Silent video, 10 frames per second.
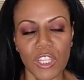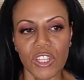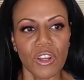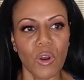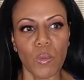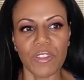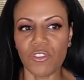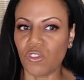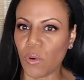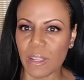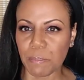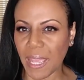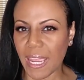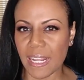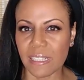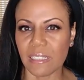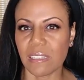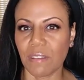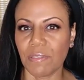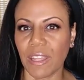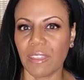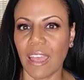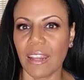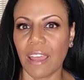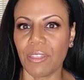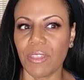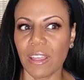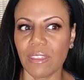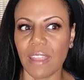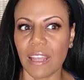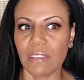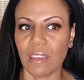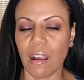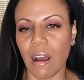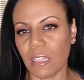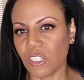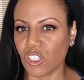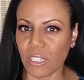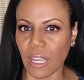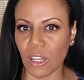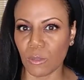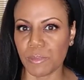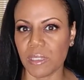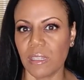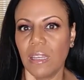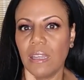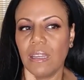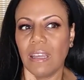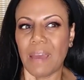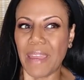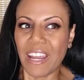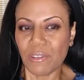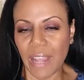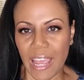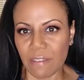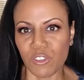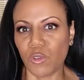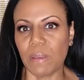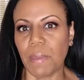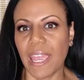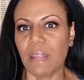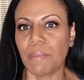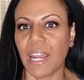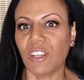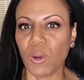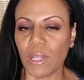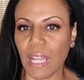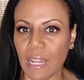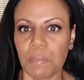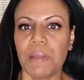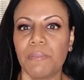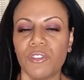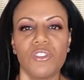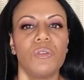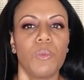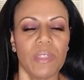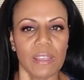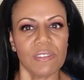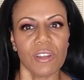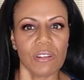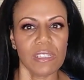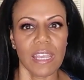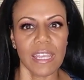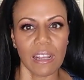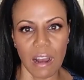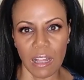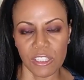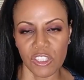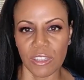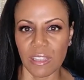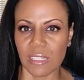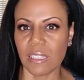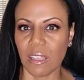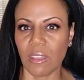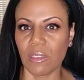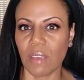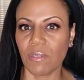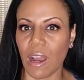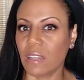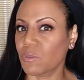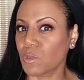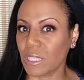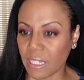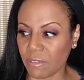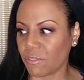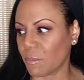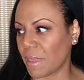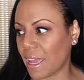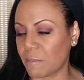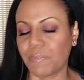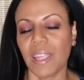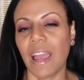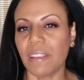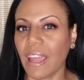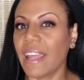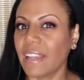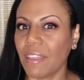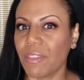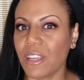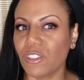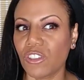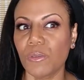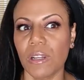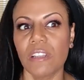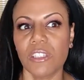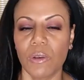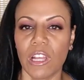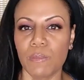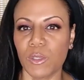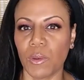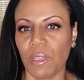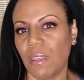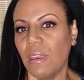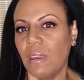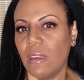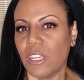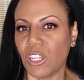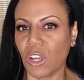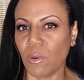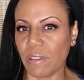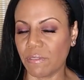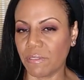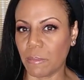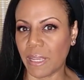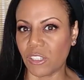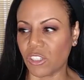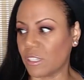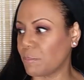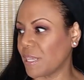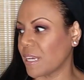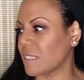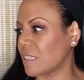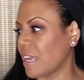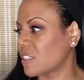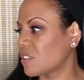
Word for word: you know, with joint pain and stuff like that, I think that the collagen helps. I mean, I don't have joint pain, but I know a lot of people do. And when they started taking collagen, they said that they've gotten relief from that. And I think, too, it also helps with, you know, inflammation, because